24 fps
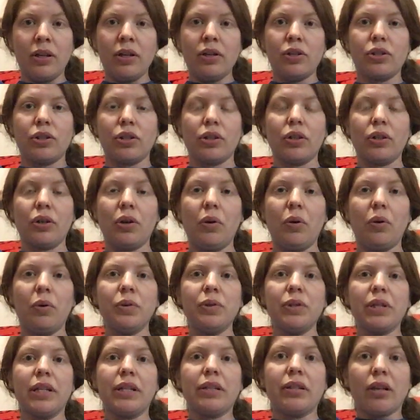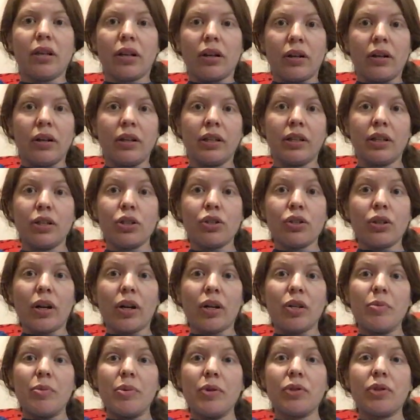So you're gonna hold on there, get your
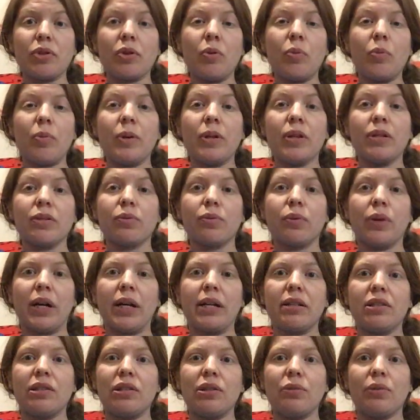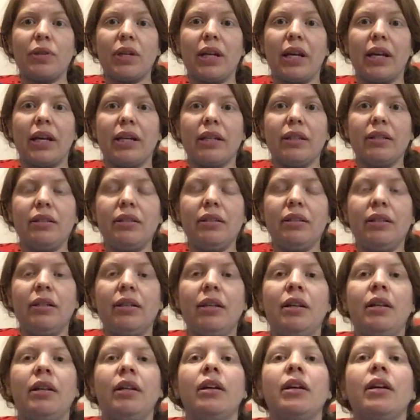elbows open as wide as you can,
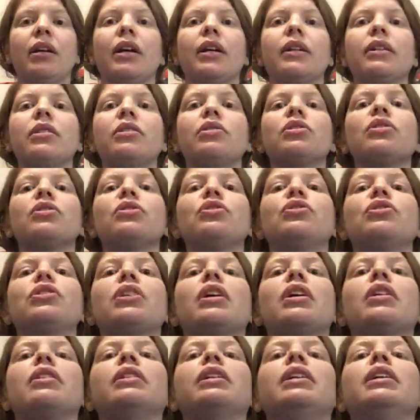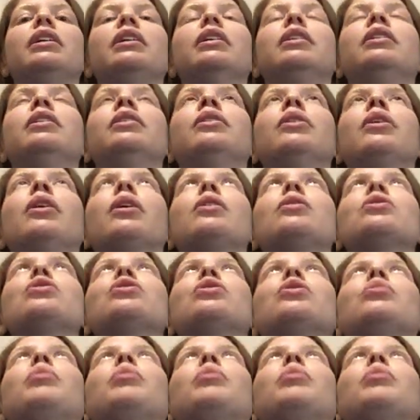and then just gently arch your